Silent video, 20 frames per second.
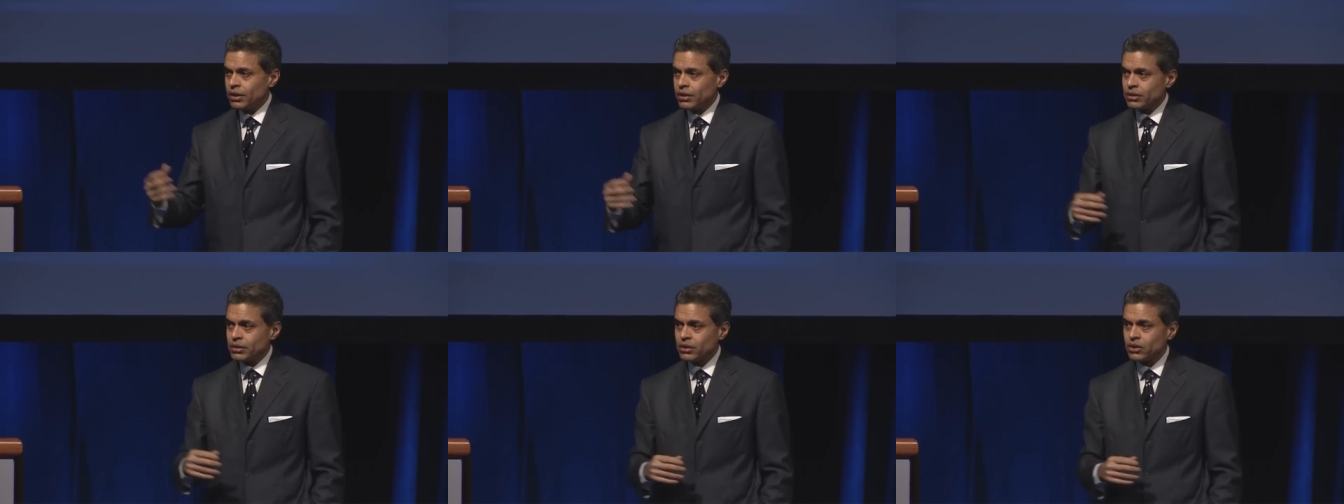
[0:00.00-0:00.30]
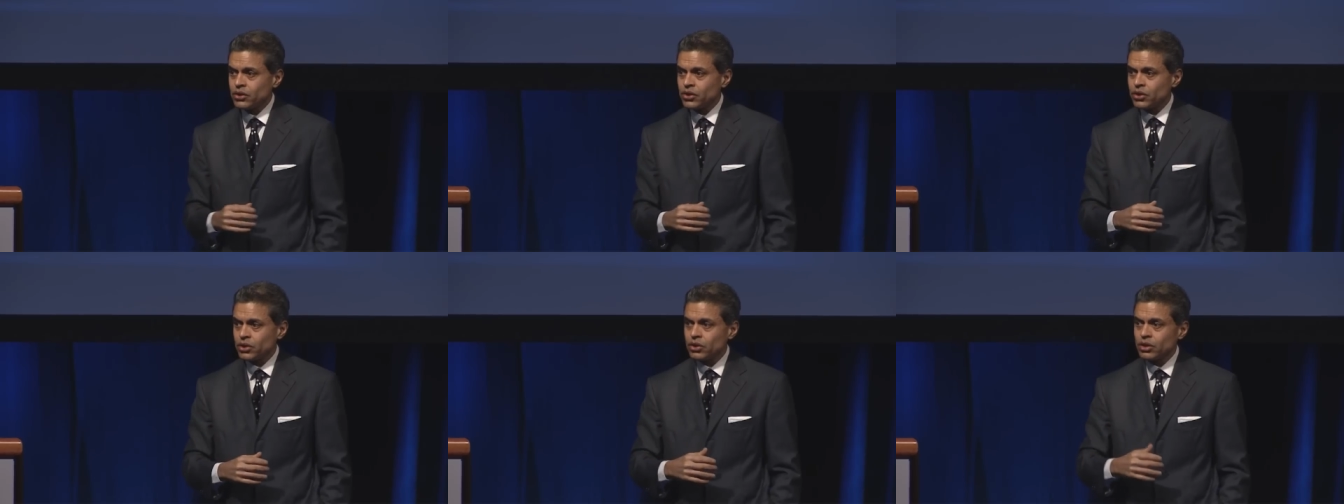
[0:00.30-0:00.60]

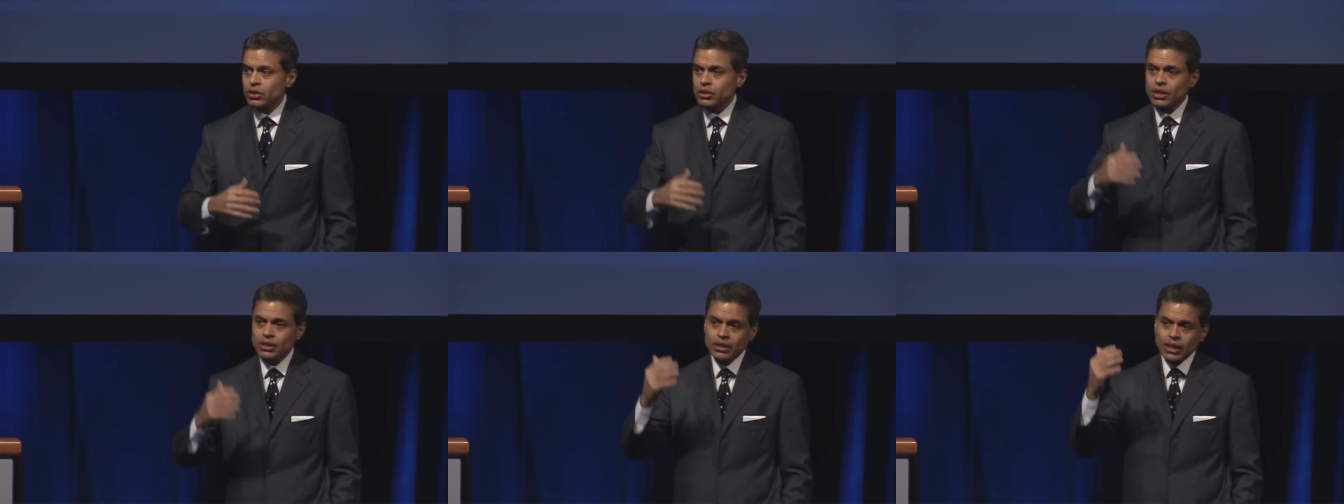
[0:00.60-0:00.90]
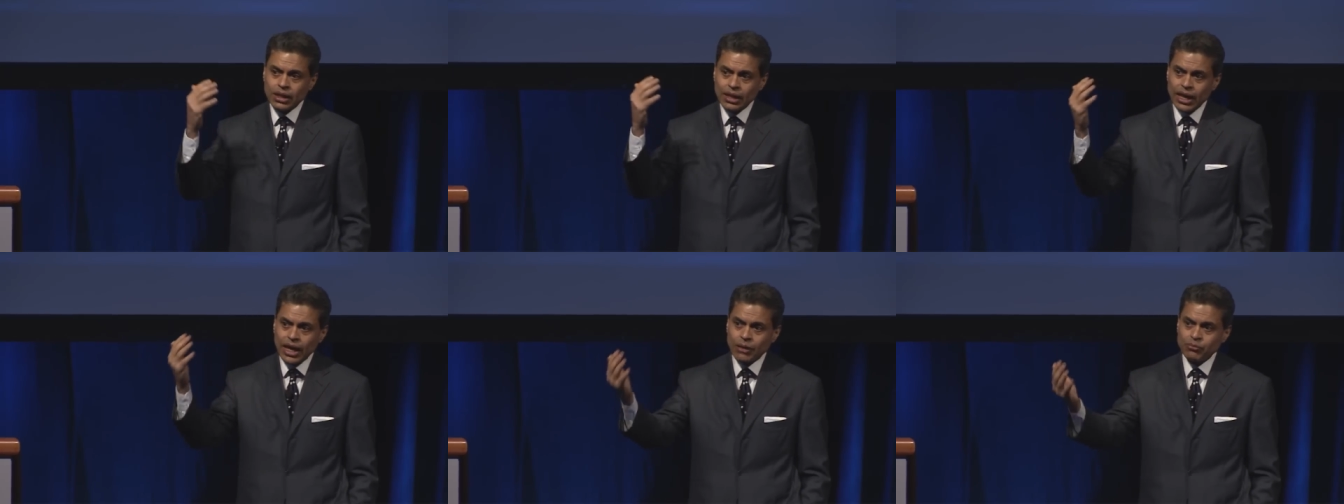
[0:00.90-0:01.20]
year to year that
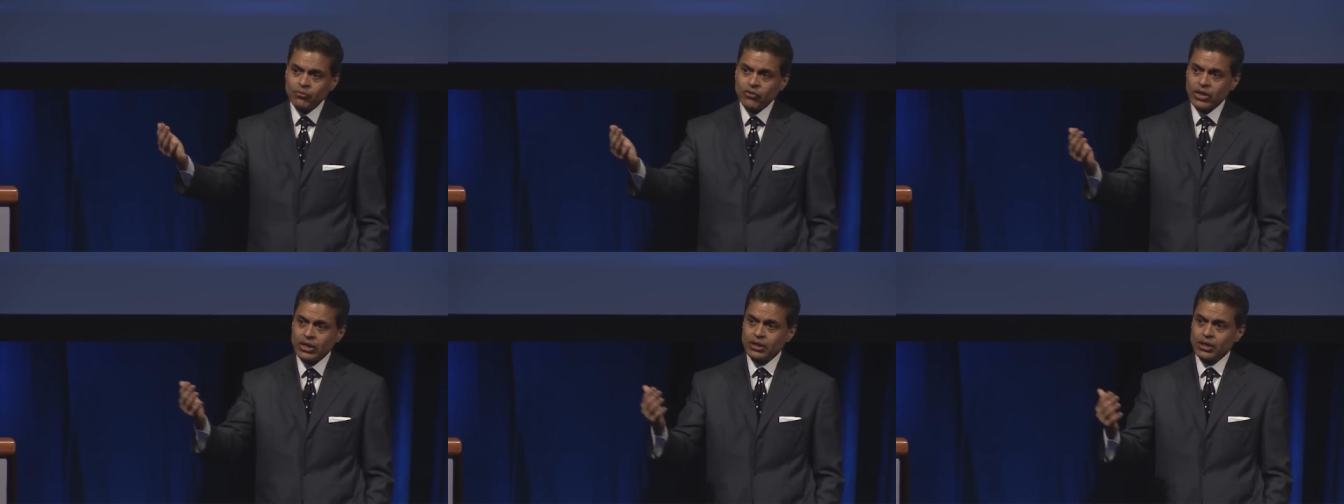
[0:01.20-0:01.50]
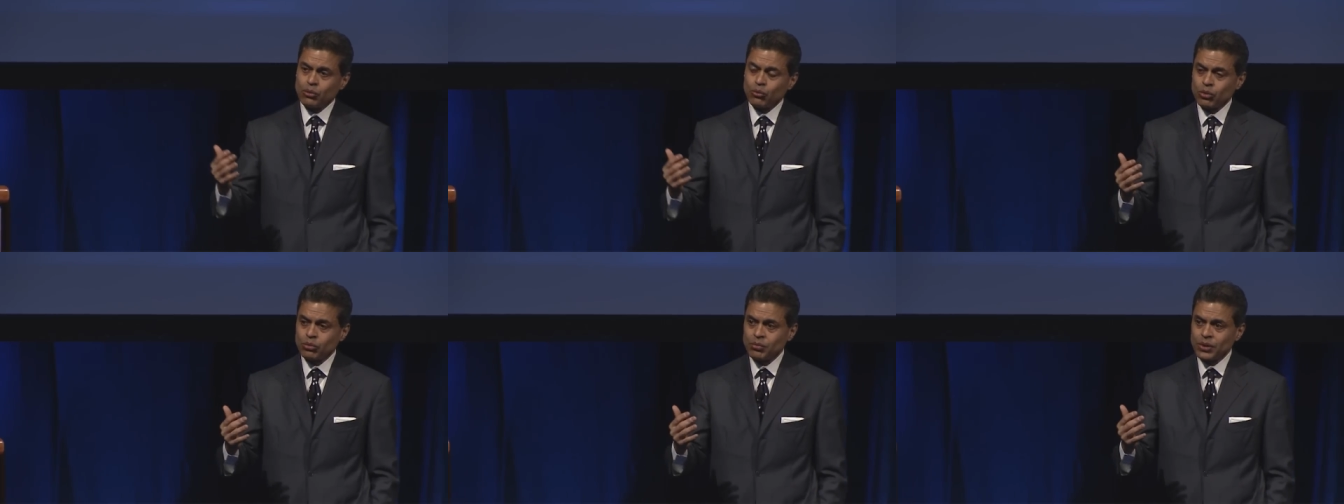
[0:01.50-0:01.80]
their lab
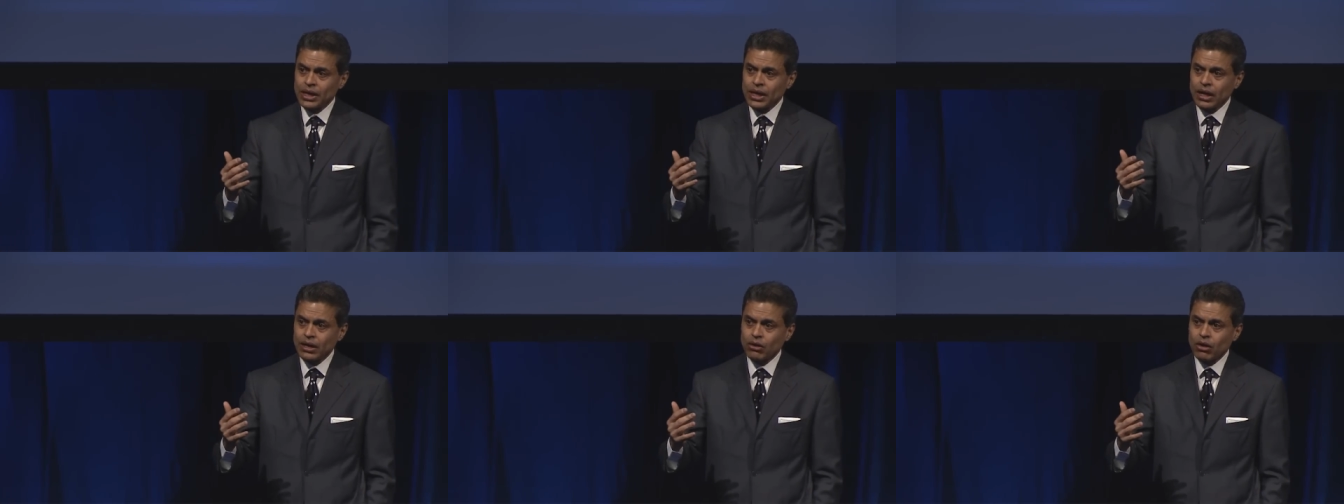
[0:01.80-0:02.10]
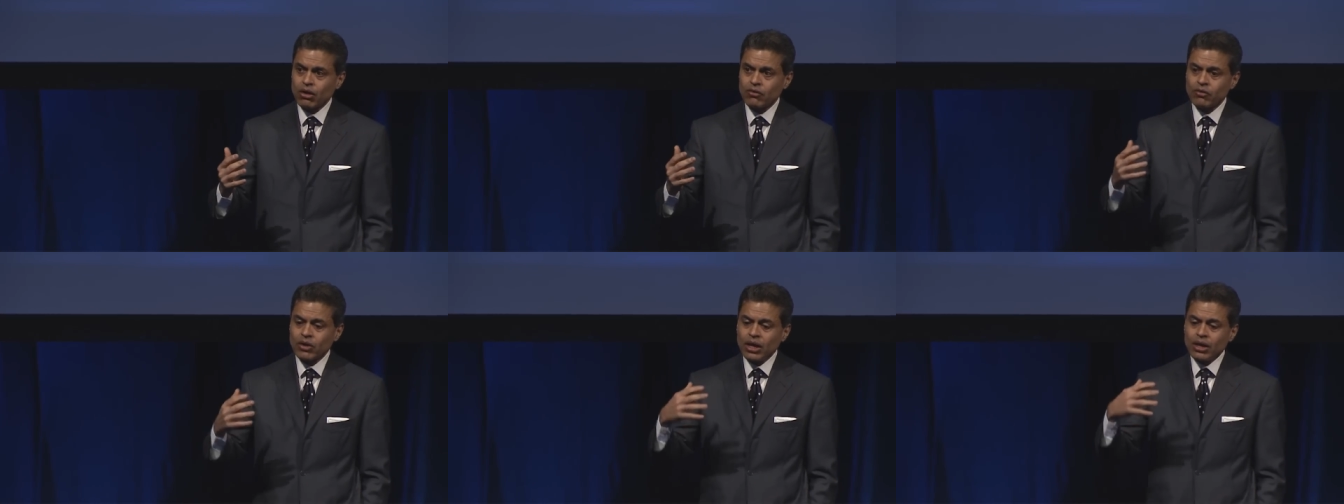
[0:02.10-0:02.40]
funding would be cut
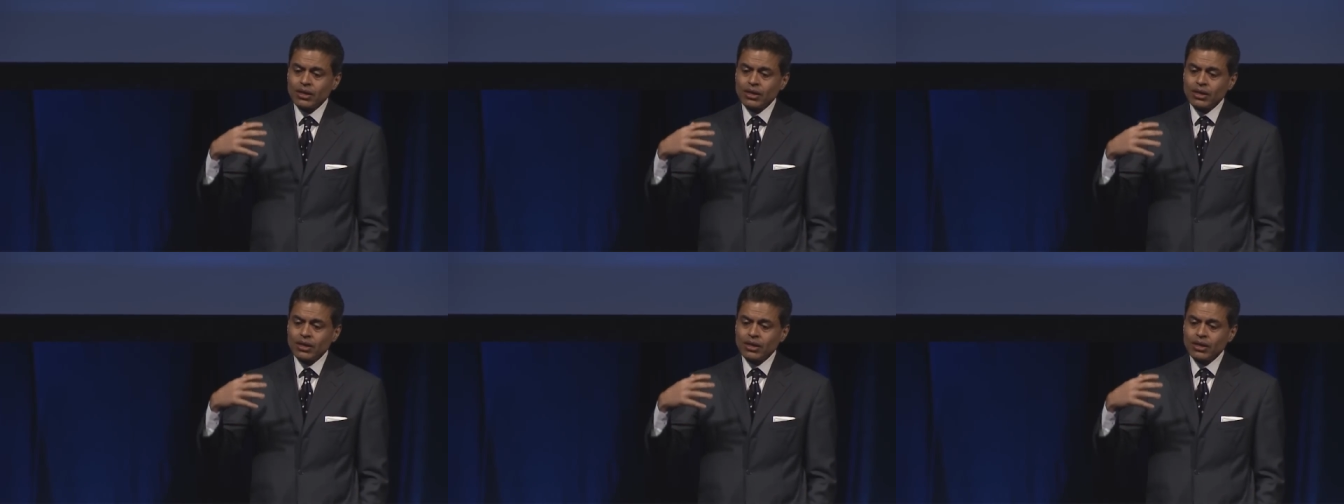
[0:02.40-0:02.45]
off.